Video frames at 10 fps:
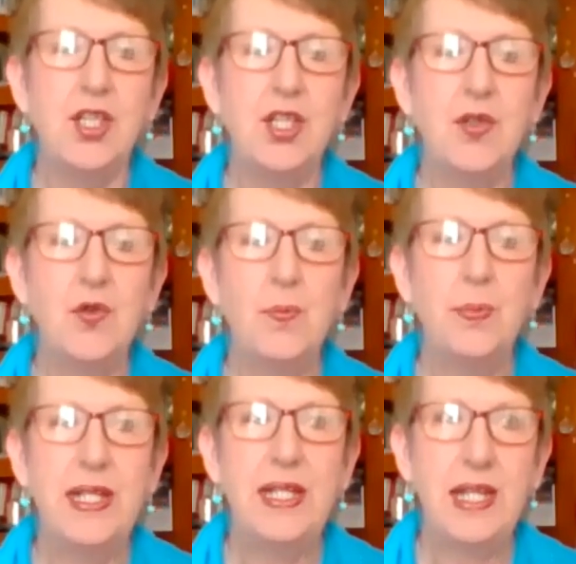to
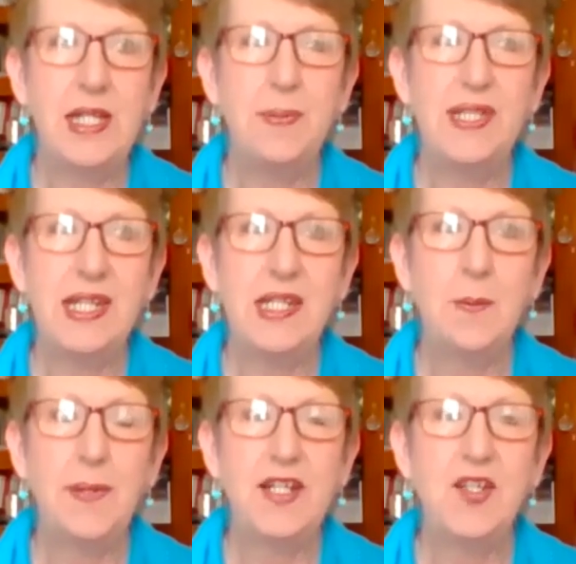be in a
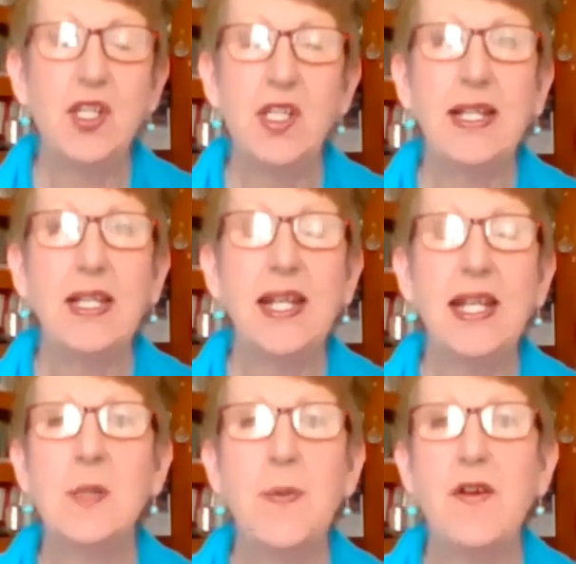particular place, just like an
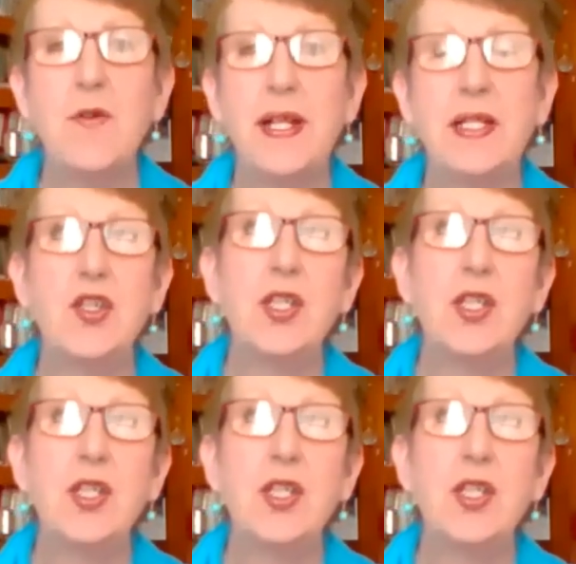experiment.